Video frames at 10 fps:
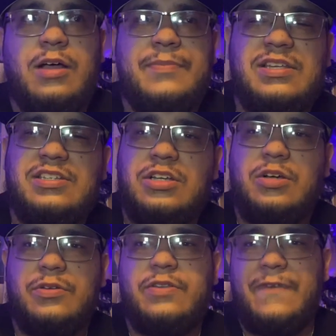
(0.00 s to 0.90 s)
He's
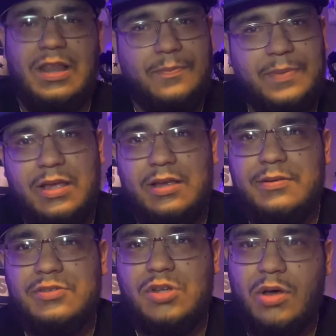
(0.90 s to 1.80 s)
still developing,
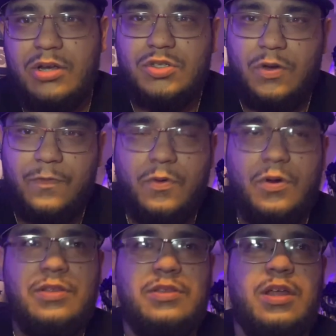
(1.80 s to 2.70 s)
so on and so
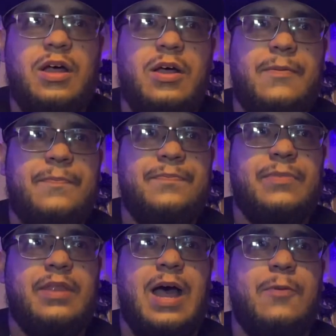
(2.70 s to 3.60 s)
forth.
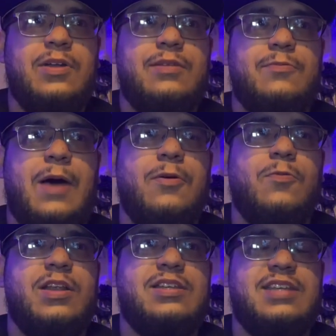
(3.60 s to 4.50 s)
I would
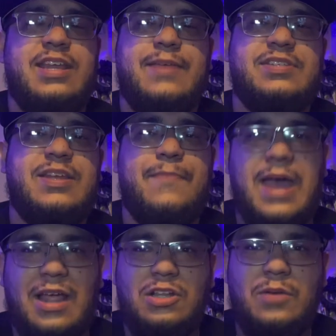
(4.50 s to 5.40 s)
want to see him sit
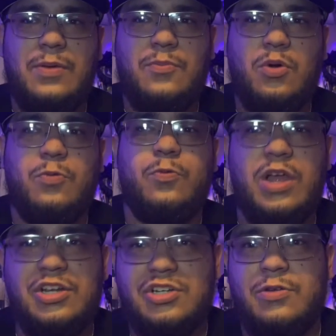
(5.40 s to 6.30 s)
back a little bit more,
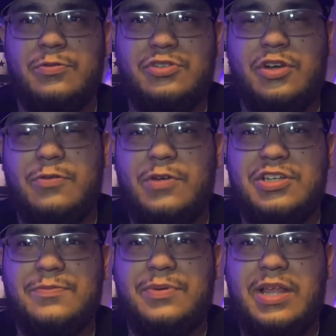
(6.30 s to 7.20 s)
rush on certain
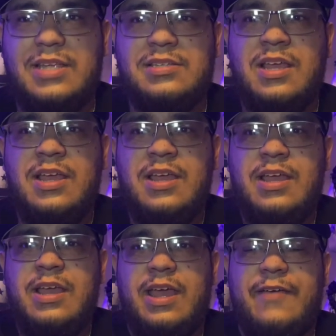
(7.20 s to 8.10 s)
rushing plays,
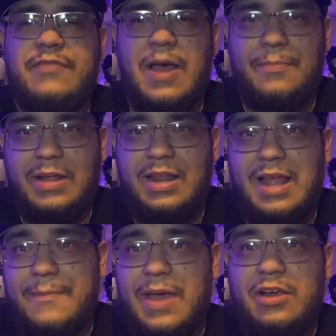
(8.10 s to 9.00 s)
if not play
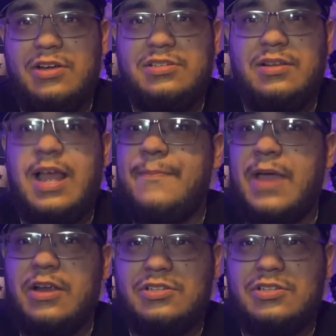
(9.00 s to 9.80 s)
linebackers in linebacker